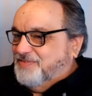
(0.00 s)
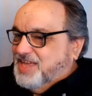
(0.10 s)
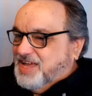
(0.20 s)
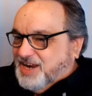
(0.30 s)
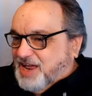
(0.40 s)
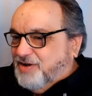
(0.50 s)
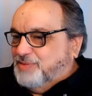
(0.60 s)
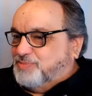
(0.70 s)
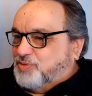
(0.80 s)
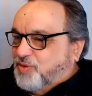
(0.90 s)
allowing them
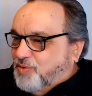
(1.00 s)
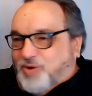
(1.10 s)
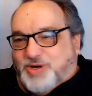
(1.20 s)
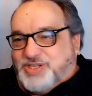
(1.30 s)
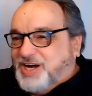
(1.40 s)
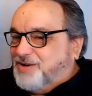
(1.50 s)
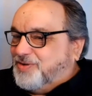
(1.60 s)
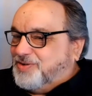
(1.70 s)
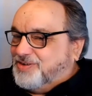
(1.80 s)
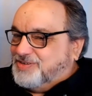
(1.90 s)
to reward
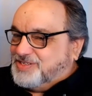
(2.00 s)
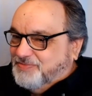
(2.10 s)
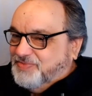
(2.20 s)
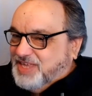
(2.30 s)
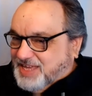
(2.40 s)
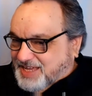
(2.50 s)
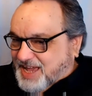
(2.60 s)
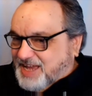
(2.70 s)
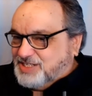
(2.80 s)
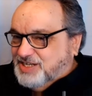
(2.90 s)
shareholders in
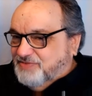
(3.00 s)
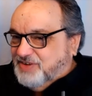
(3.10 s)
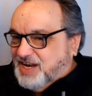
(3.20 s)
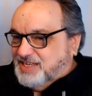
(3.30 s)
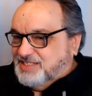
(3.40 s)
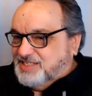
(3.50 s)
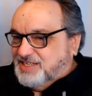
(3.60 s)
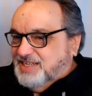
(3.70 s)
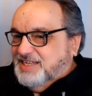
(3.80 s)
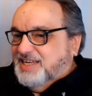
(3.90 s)
cash dividends
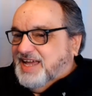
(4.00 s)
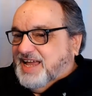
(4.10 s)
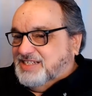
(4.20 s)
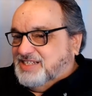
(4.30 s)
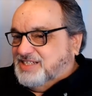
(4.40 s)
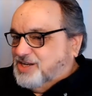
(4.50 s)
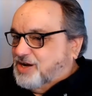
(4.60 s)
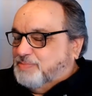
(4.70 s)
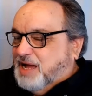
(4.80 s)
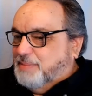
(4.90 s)
and stock
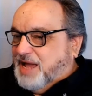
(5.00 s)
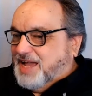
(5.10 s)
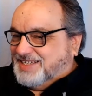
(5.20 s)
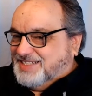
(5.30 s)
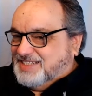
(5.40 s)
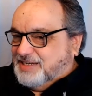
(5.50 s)
buybacks.